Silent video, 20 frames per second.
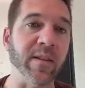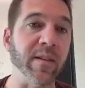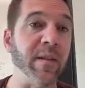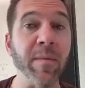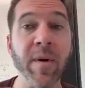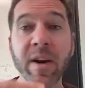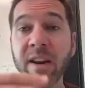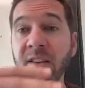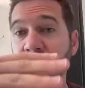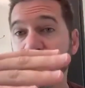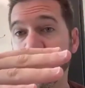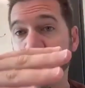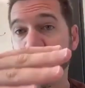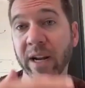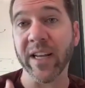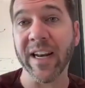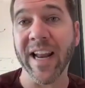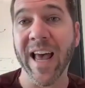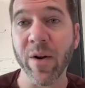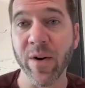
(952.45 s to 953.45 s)
They might even
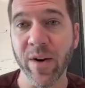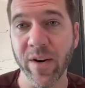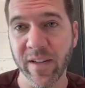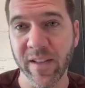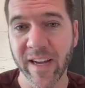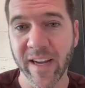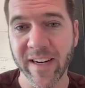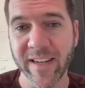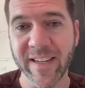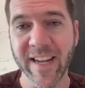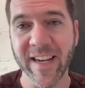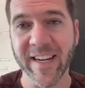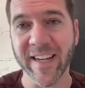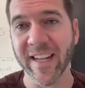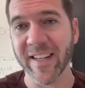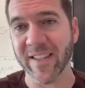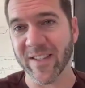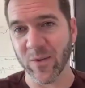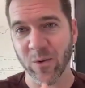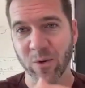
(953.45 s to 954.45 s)
break it out into like
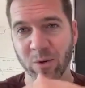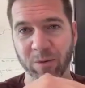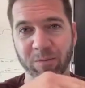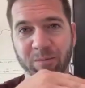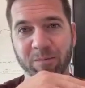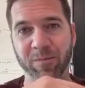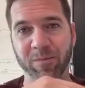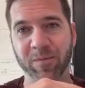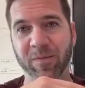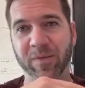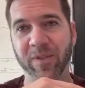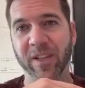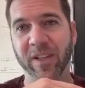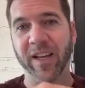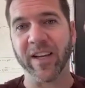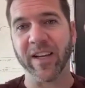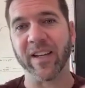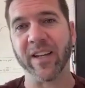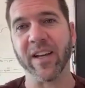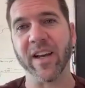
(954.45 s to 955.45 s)
tickets or
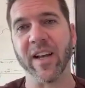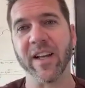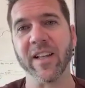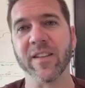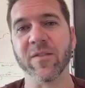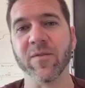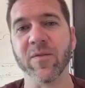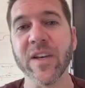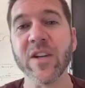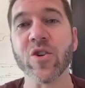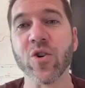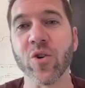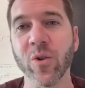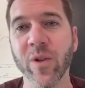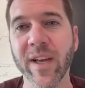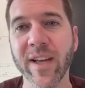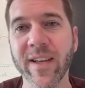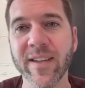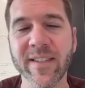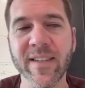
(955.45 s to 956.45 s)
like a feature
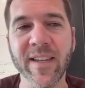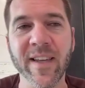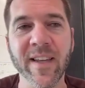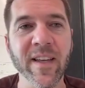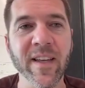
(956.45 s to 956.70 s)
list.